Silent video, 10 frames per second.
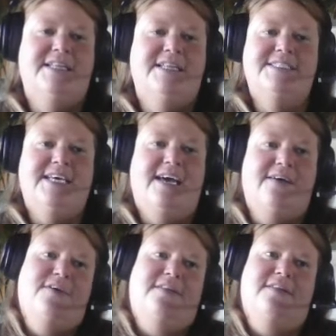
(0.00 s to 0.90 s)
This is
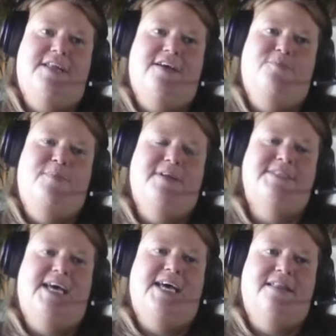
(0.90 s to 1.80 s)
everything that I've
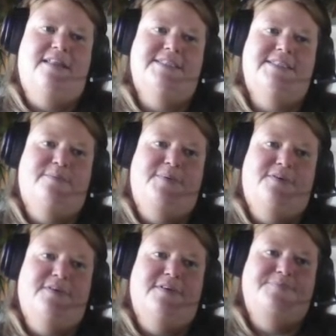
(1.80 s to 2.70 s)
built on this
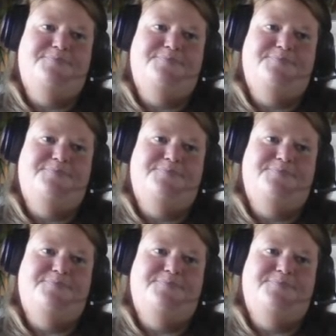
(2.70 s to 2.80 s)
computer.